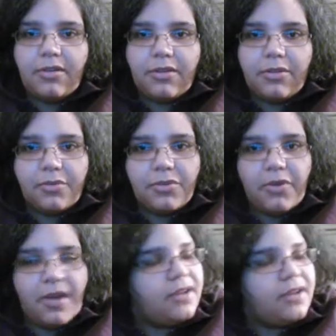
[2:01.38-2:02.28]
you
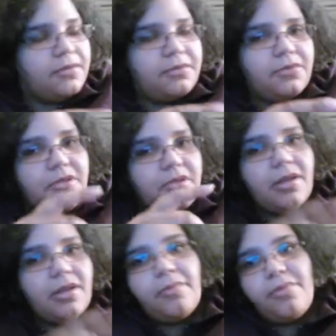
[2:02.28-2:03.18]
try to
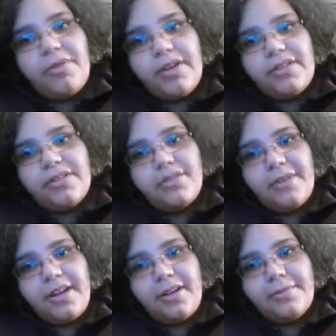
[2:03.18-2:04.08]
press the
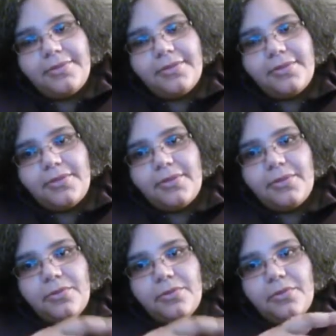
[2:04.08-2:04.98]
right options
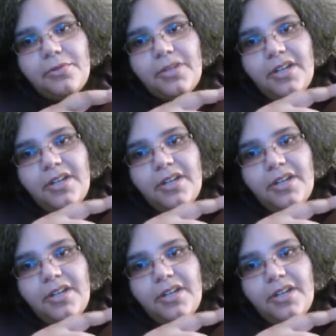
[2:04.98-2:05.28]
to